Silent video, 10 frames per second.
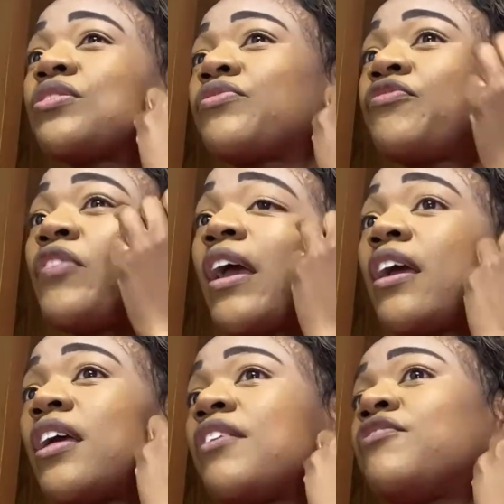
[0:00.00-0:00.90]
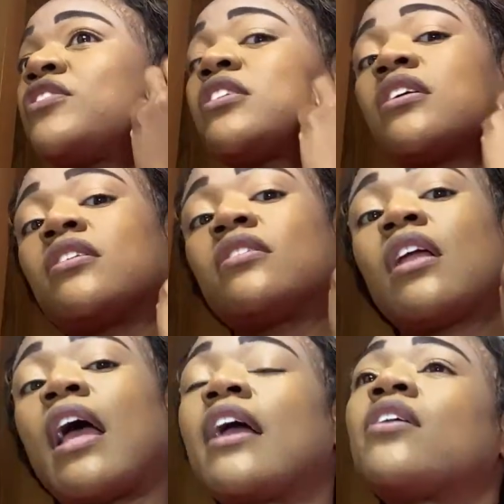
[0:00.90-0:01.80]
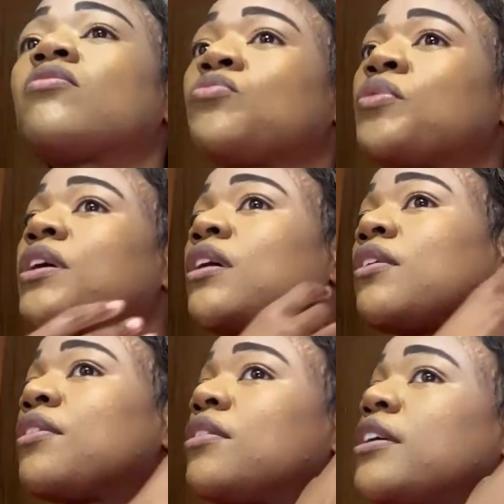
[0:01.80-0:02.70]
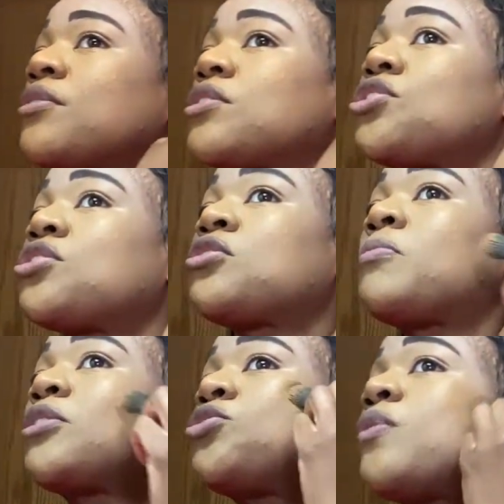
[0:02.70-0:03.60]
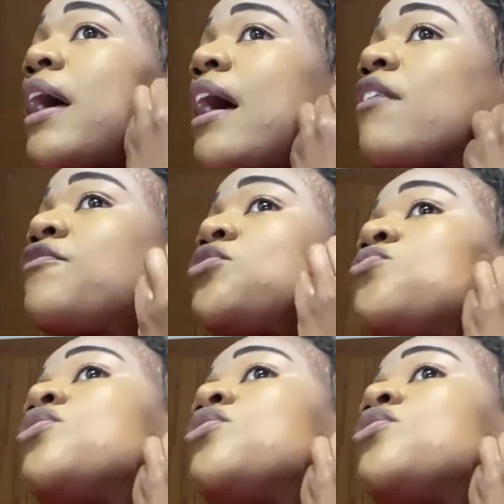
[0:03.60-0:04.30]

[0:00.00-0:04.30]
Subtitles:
faiths and read other literatures, but you have to in